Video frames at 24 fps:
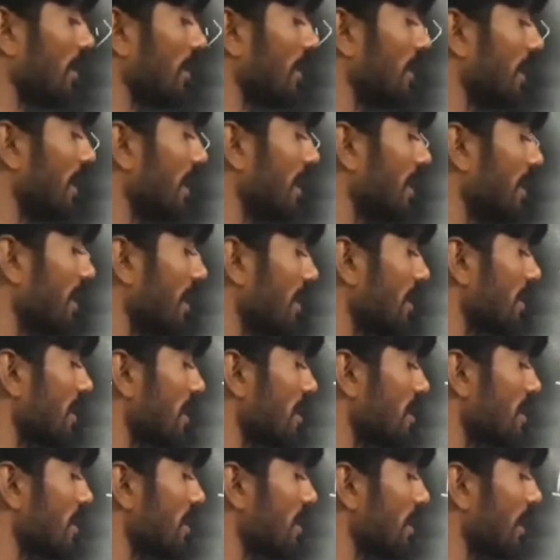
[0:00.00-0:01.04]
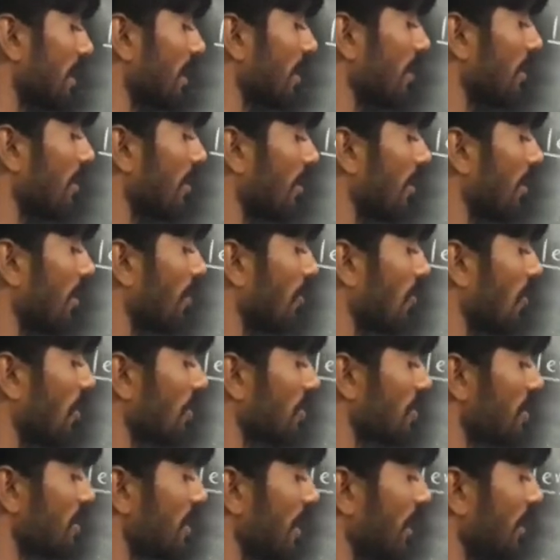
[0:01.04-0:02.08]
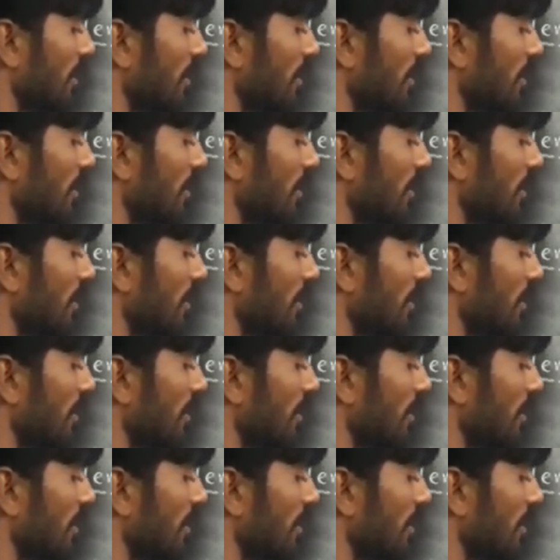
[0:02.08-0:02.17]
linear density are constant.